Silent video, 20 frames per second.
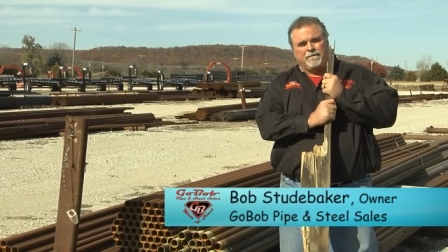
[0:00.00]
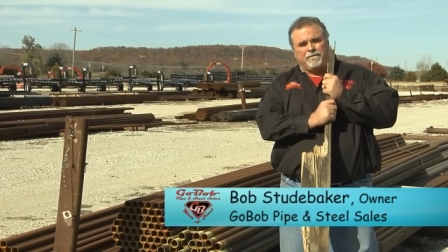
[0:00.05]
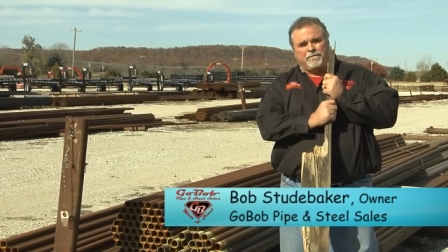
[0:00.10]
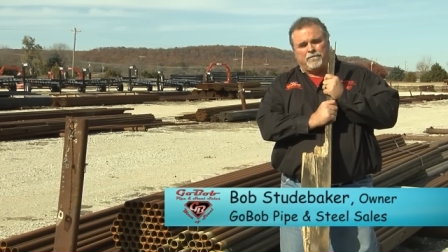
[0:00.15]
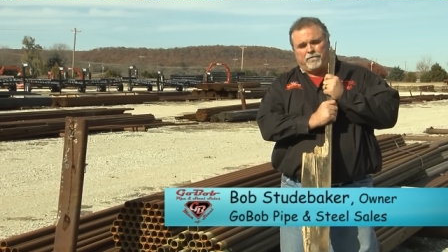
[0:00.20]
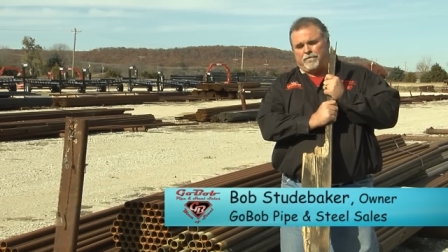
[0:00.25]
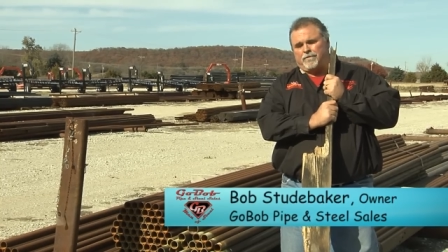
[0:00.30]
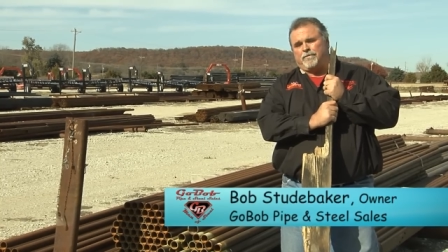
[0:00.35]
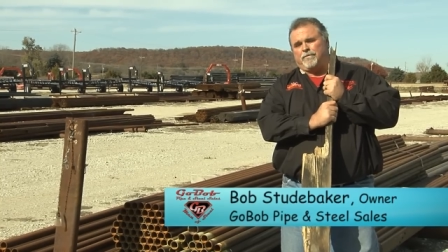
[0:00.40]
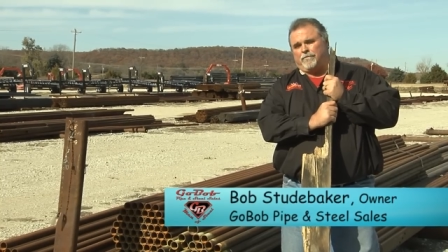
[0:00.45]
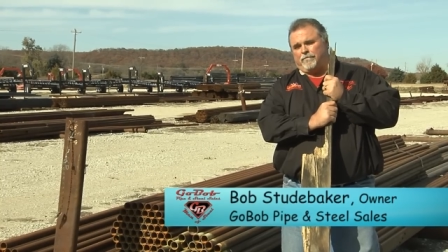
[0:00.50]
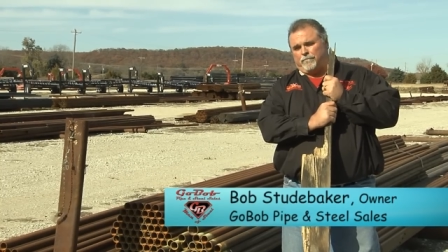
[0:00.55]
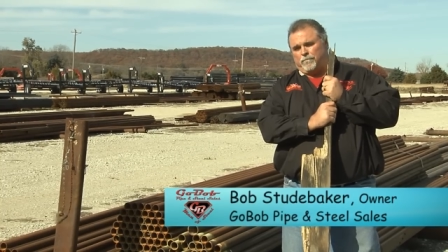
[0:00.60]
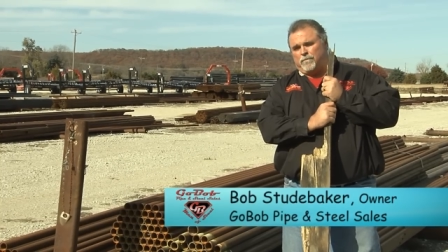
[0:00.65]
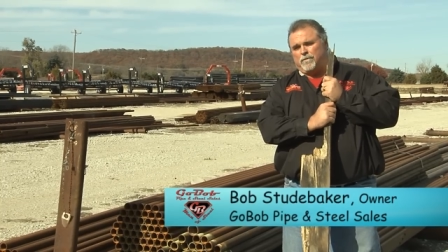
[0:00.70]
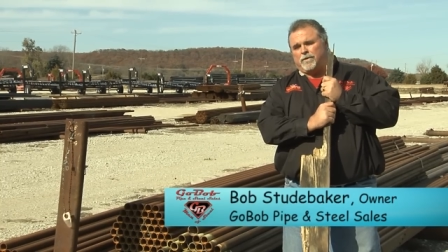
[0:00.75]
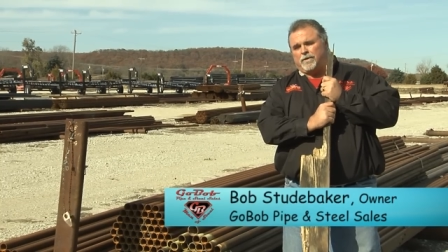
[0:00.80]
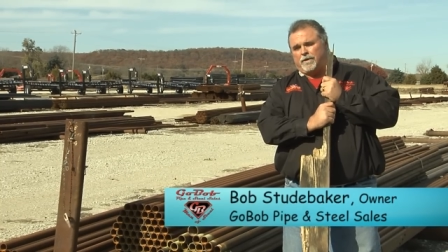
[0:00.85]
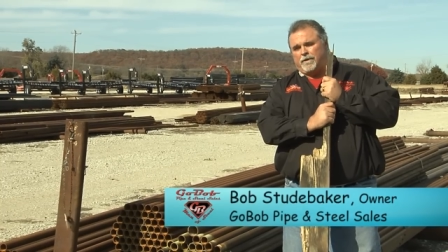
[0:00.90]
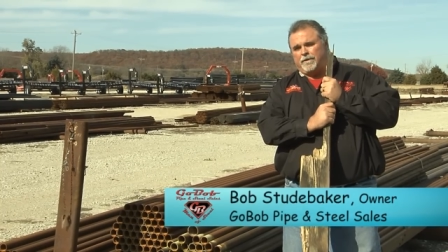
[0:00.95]
You can use
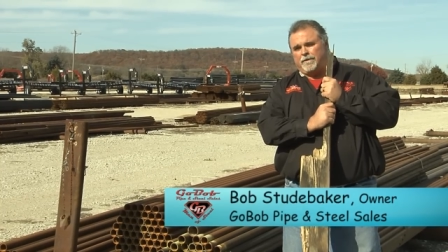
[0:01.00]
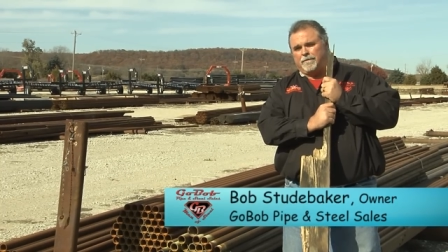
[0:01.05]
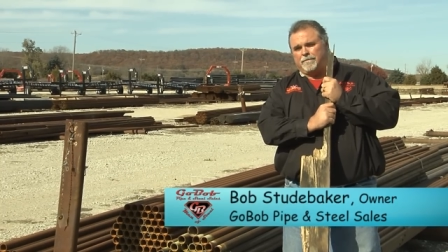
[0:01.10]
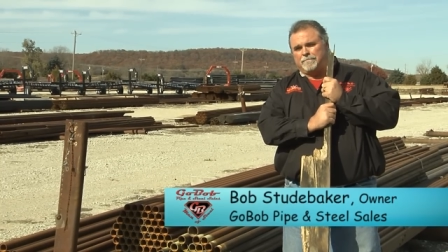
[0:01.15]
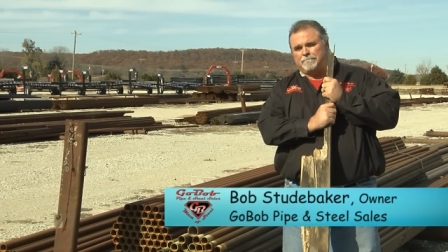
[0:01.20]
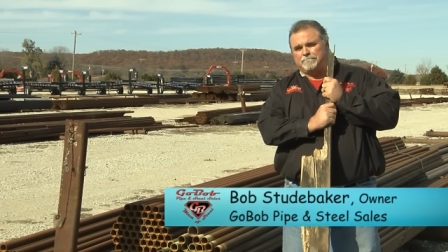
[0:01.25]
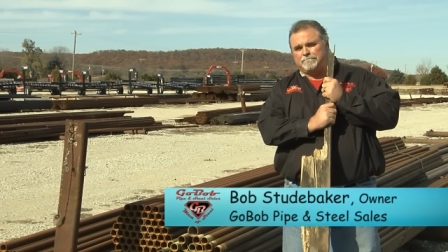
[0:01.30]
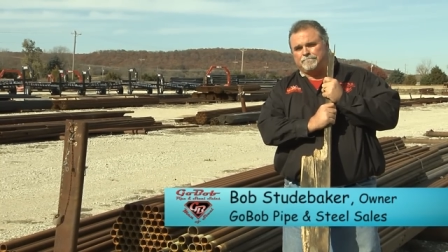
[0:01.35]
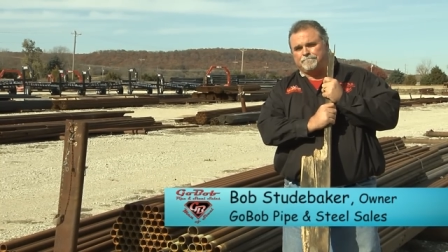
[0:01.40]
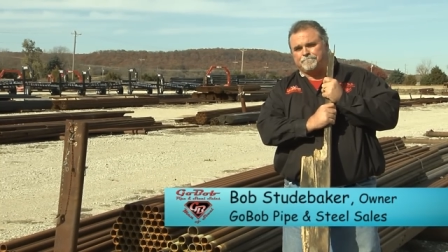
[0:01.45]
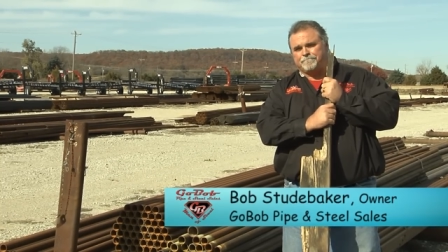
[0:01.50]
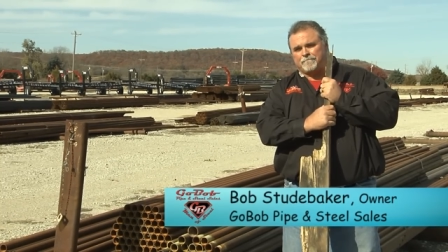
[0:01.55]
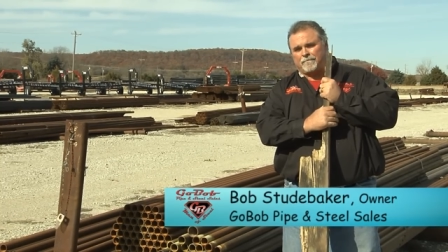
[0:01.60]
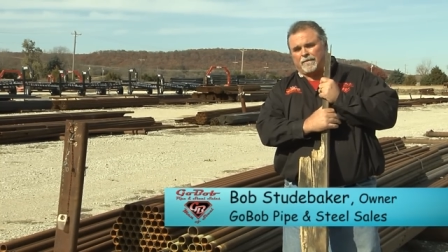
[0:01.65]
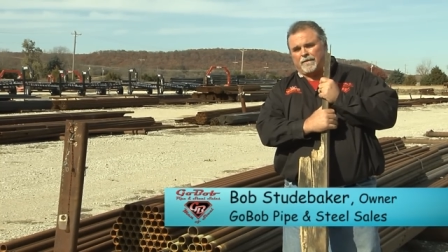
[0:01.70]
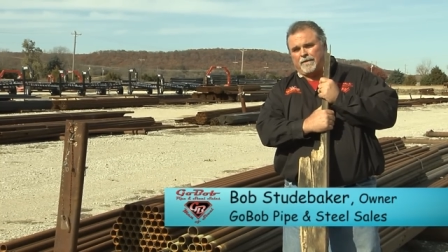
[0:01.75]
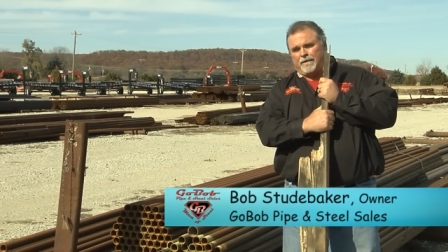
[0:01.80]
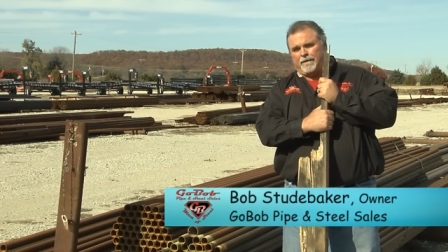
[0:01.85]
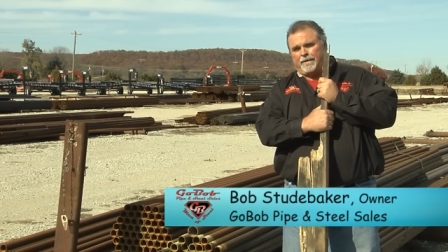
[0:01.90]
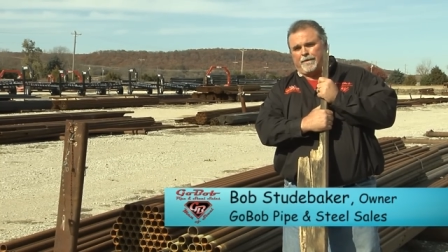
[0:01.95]
wood,
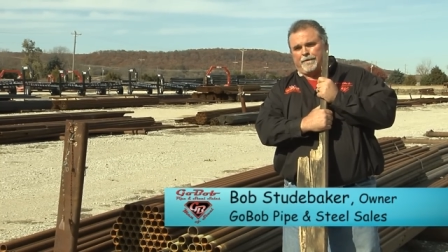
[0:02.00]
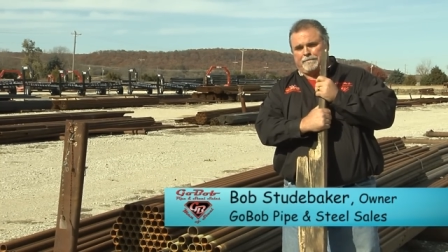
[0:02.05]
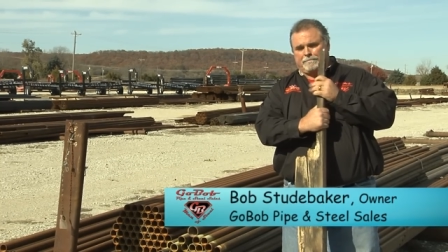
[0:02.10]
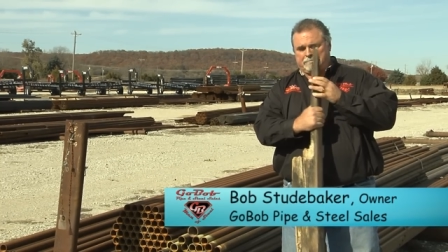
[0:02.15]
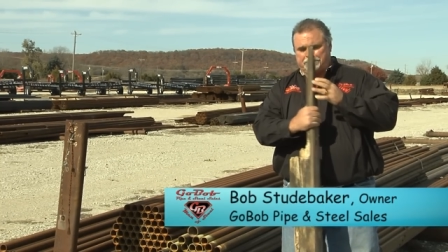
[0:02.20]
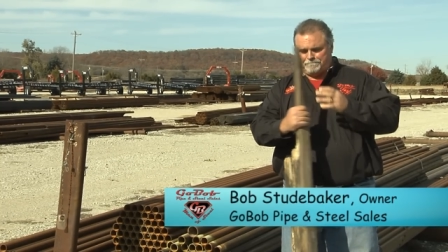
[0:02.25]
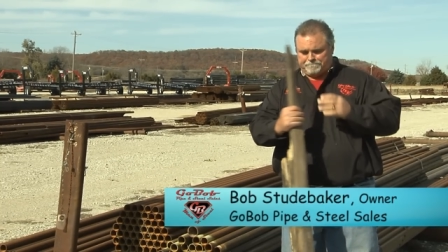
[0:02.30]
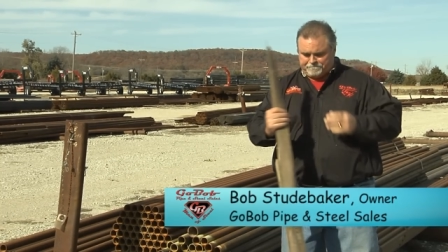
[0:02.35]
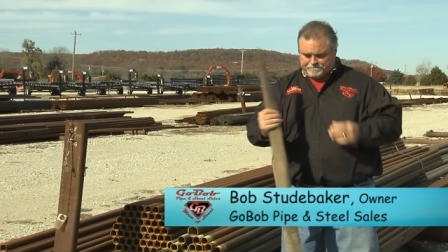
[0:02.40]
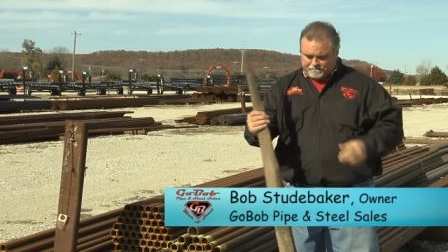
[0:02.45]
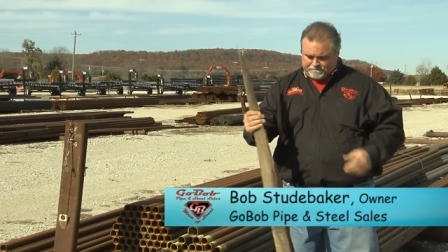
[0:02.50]
and